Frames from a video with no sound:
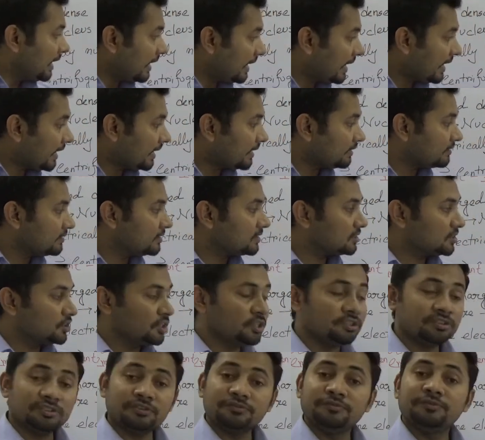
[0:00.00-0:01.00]
and the
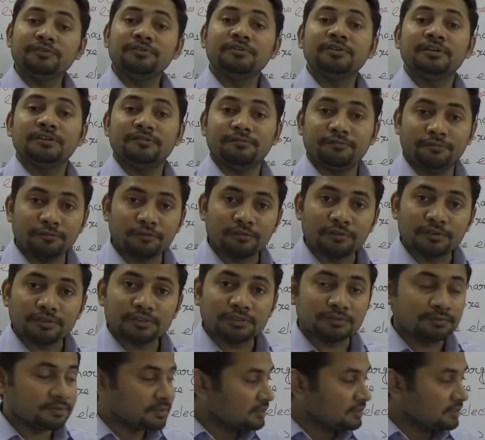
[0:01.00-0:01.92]
centrifugal force,